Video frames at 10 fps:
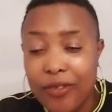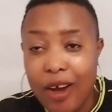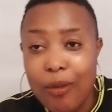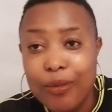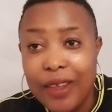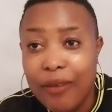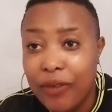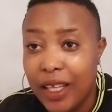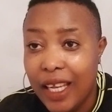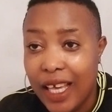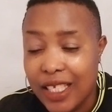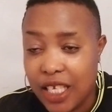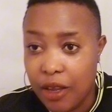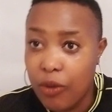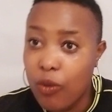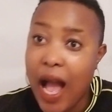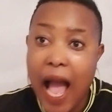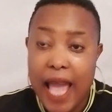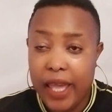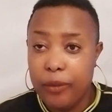from the village?
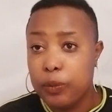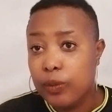Why?